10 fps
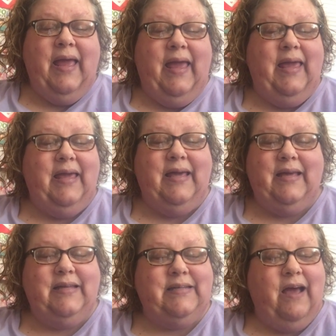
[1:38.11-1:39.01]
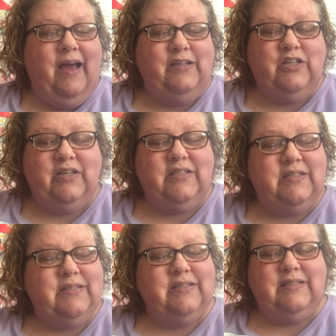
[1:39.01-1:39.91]
And I
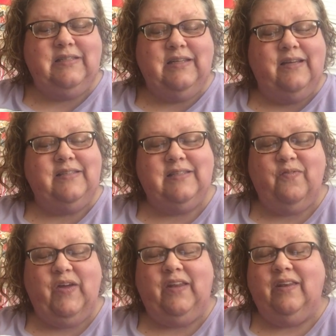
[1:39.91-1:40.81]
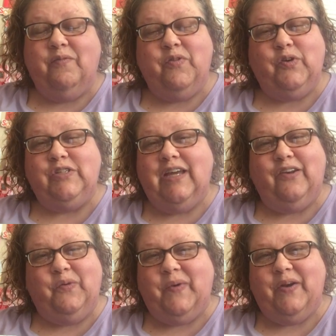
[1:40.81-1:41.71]
just fell in love with her
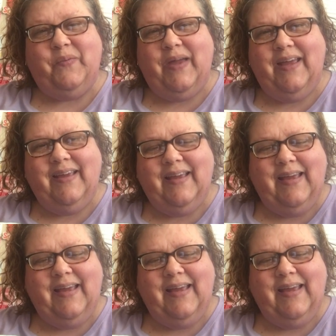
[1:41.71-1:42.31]
channel right away.